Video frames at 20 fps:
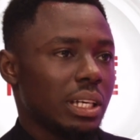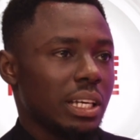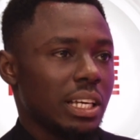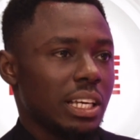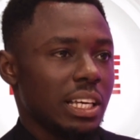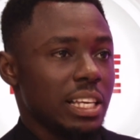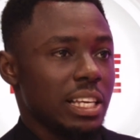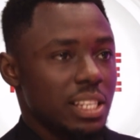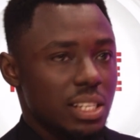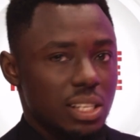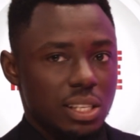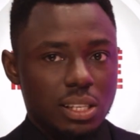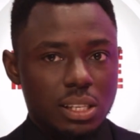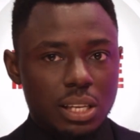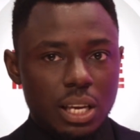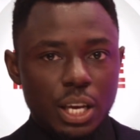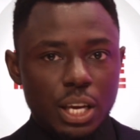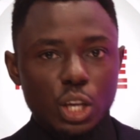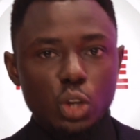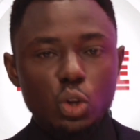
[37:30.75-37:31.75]
is
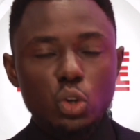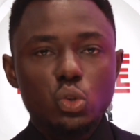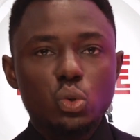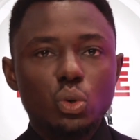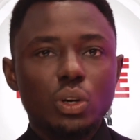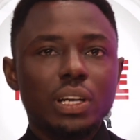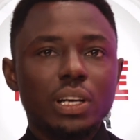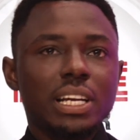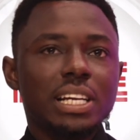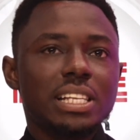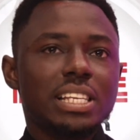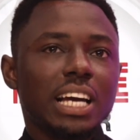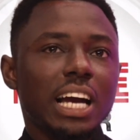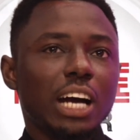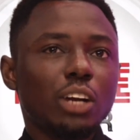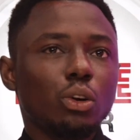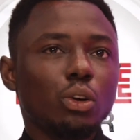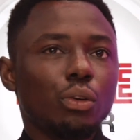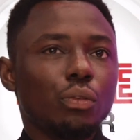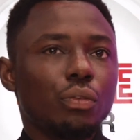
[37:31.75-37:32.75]
to create a
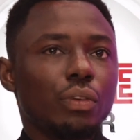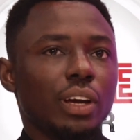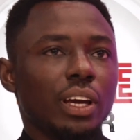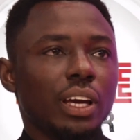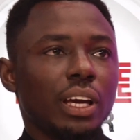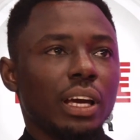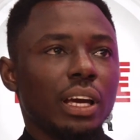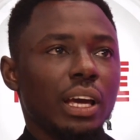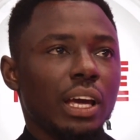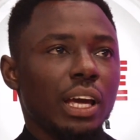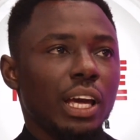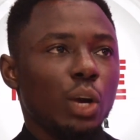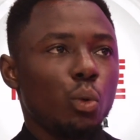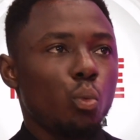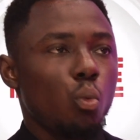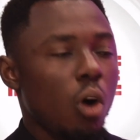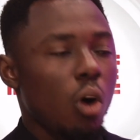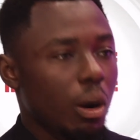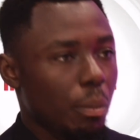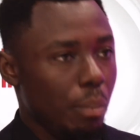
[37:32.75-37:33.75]
kind of a
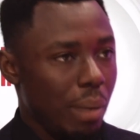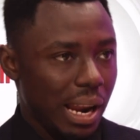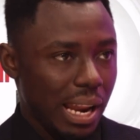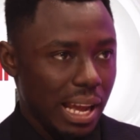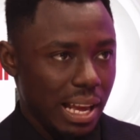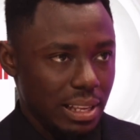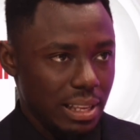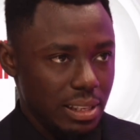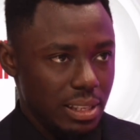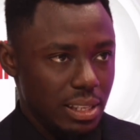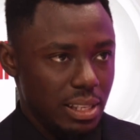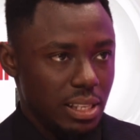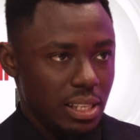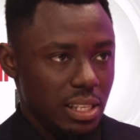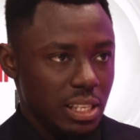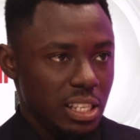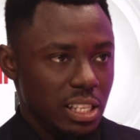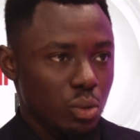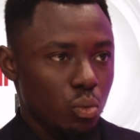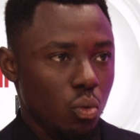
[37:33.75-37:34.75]
work balance,
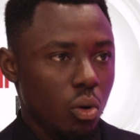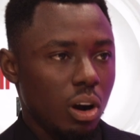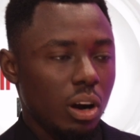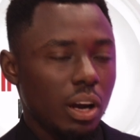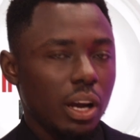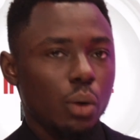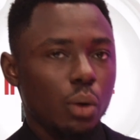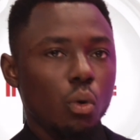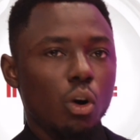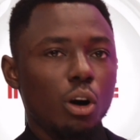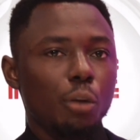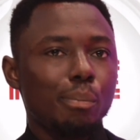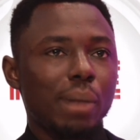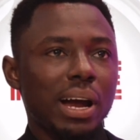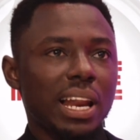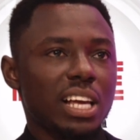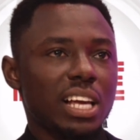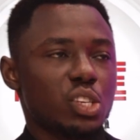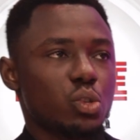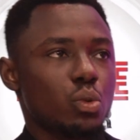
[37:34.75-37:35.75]
a work
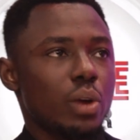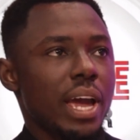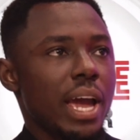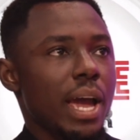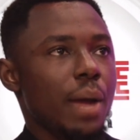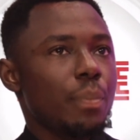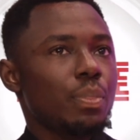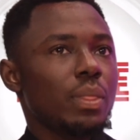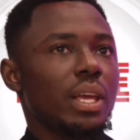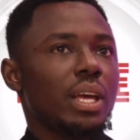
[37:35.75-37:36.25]
balance where